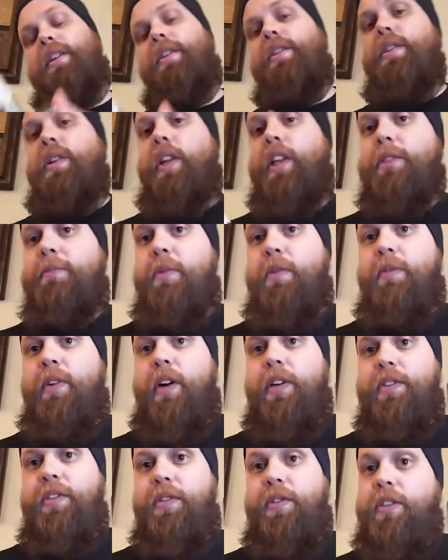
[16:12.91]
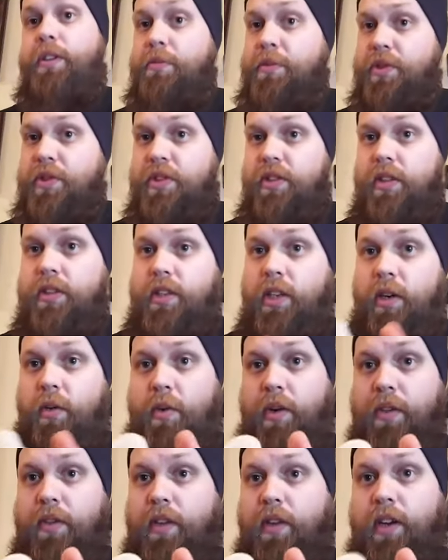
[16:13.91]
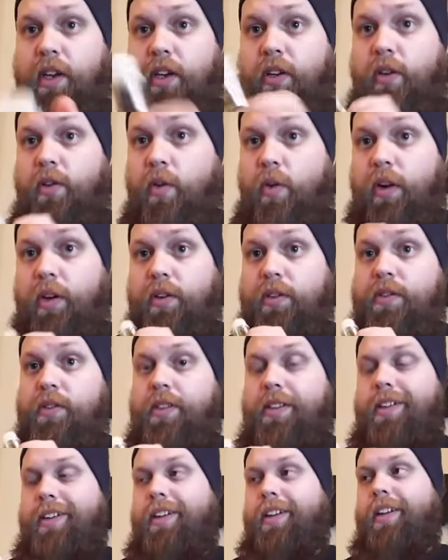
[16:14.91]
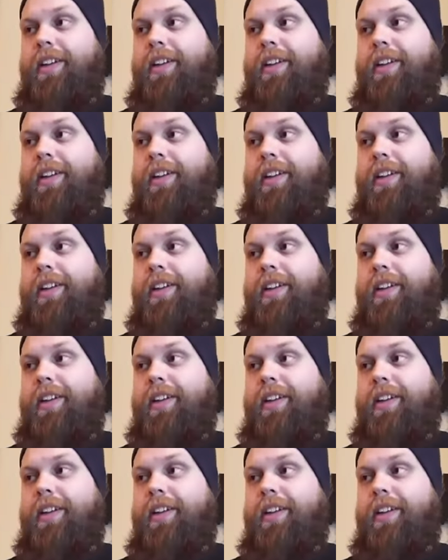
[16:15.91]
So let's move on to temperature sensing with the nickel coils